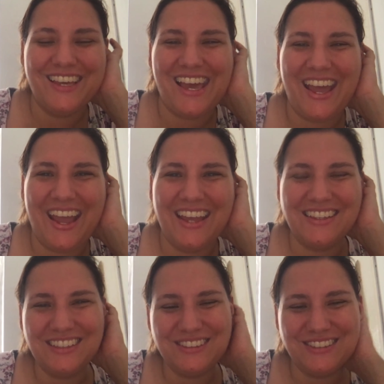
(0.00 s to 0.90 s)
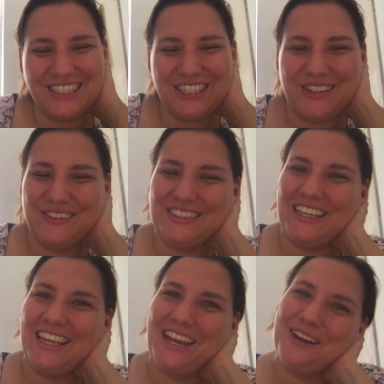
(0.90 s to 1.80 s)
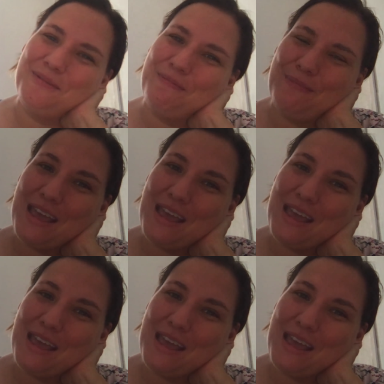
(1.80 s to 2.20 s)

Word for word: okay nice to see you take care